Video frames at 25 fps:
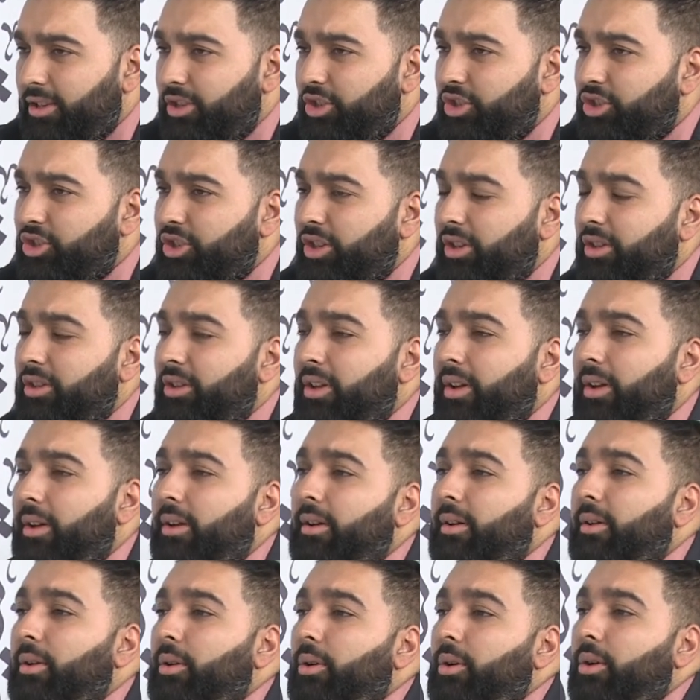Sheikhna,
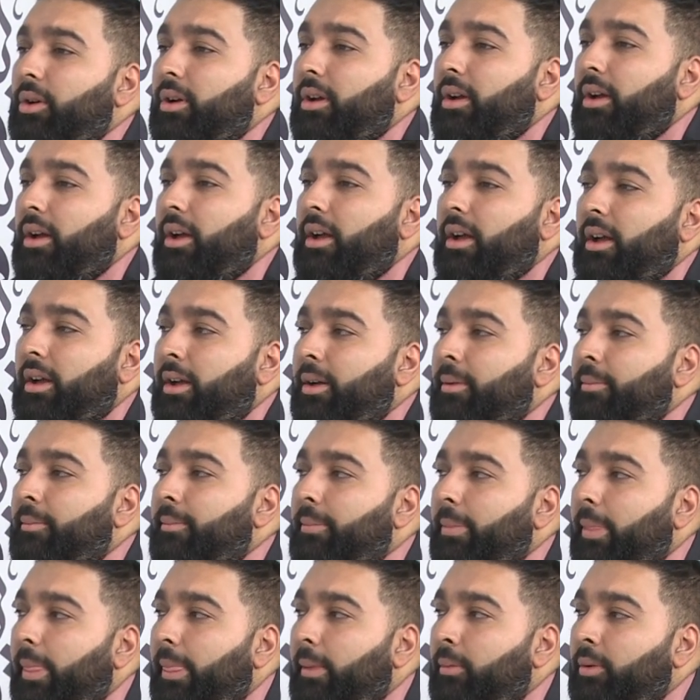
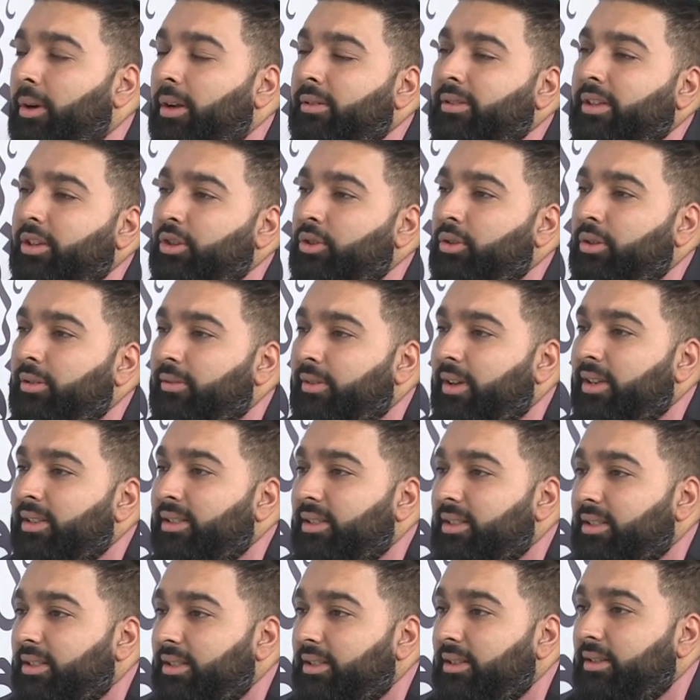um, when I was at
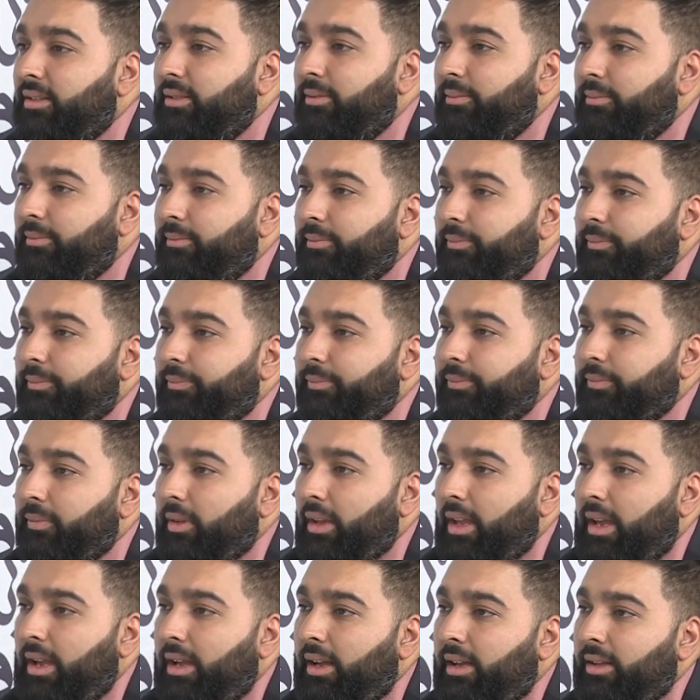university,
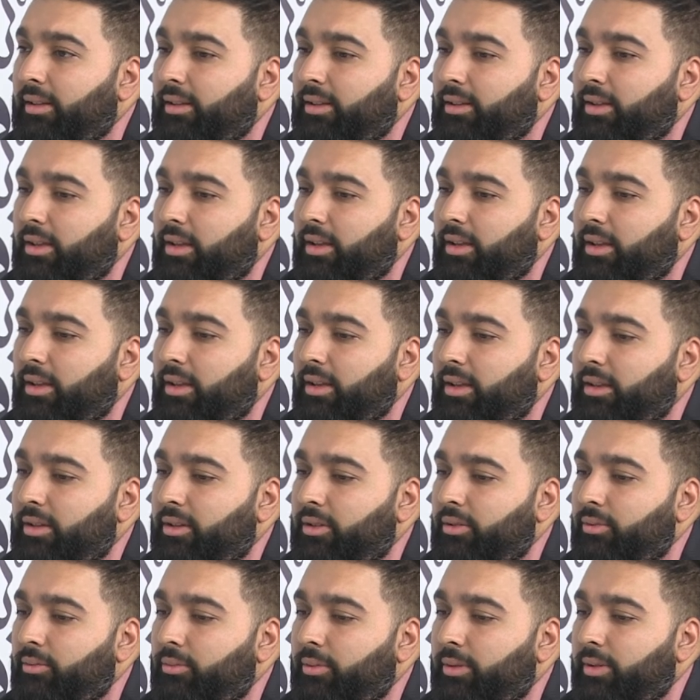and uh, you
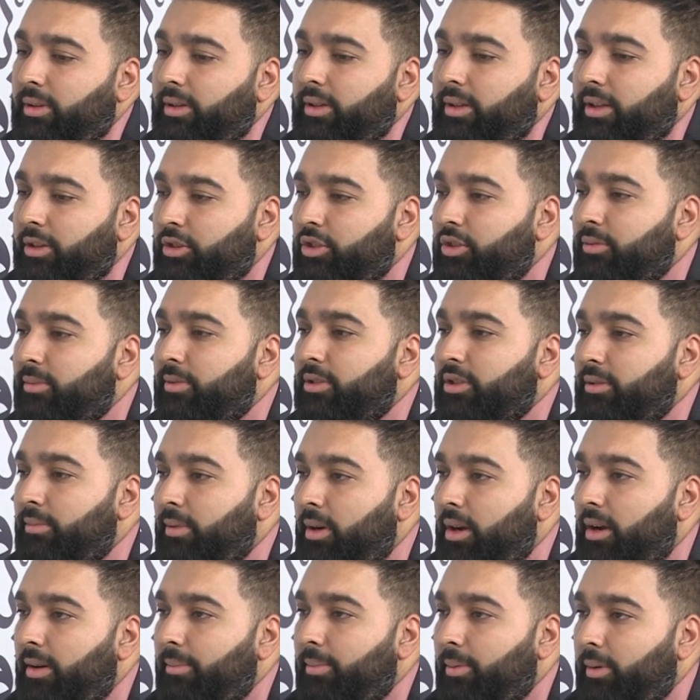know there used to be
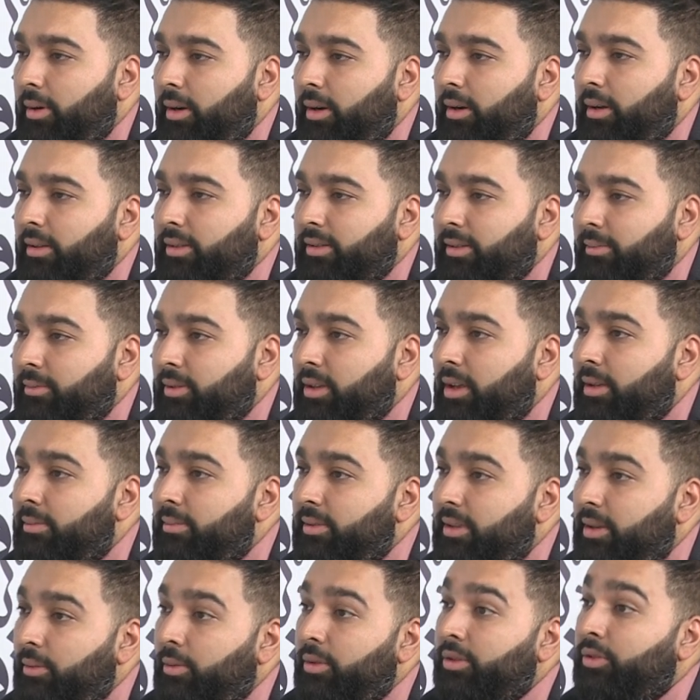Jama'ah prayer, and
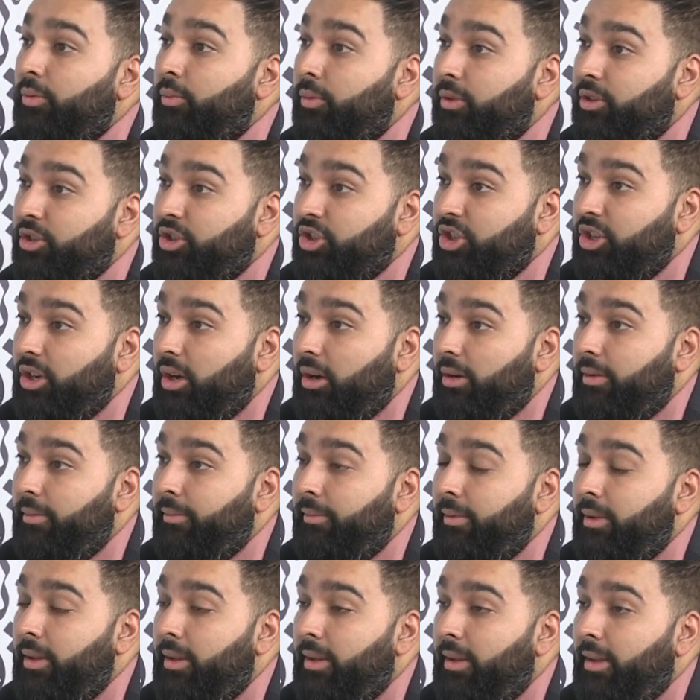sometimes it wasn't with Shia.
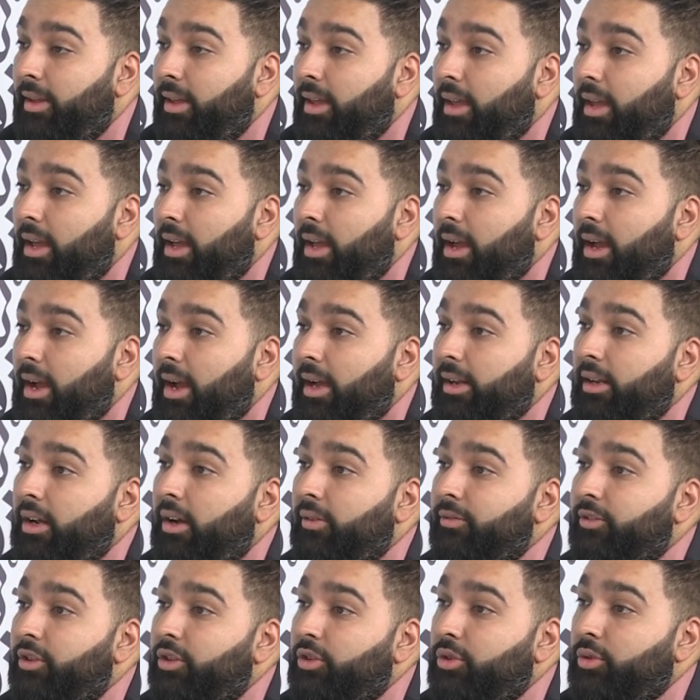And
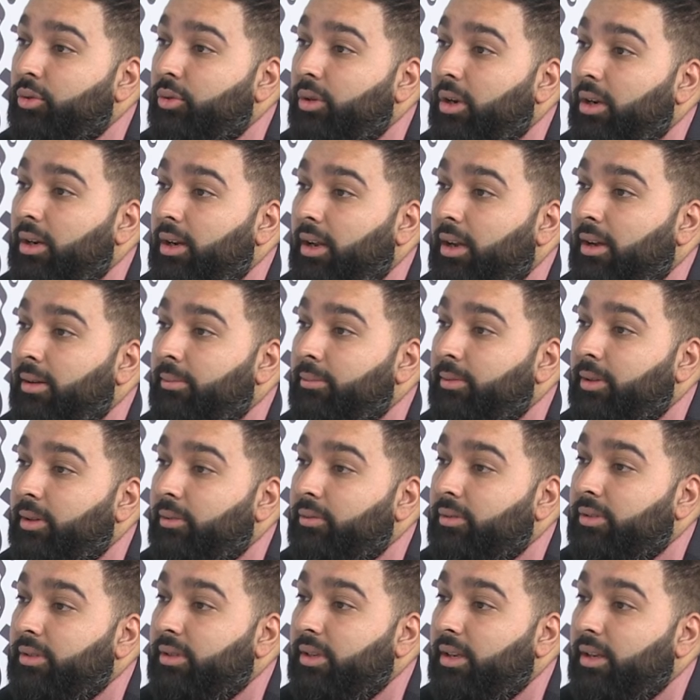after Surah Al-Hamd, they
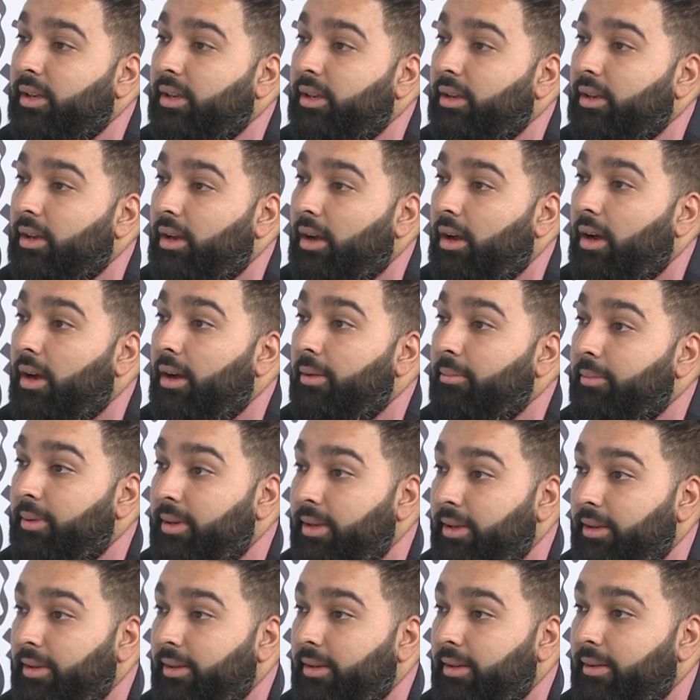would say
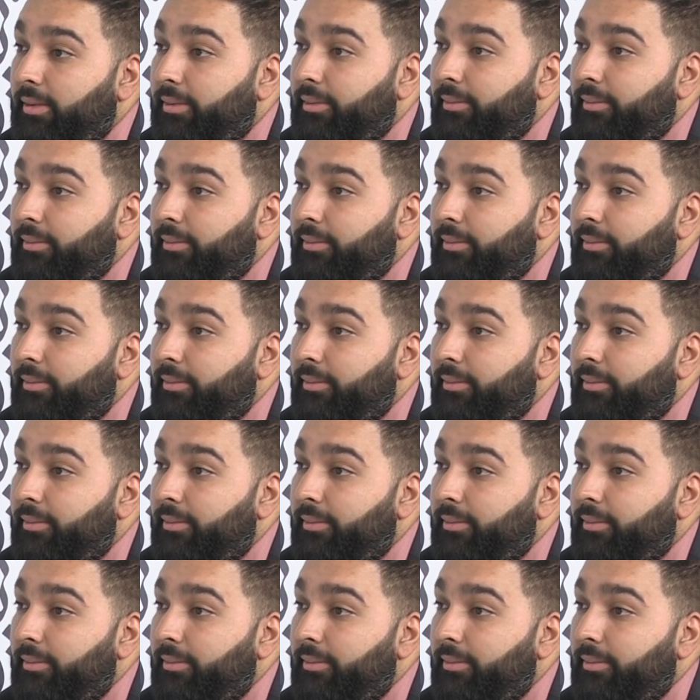"Amin."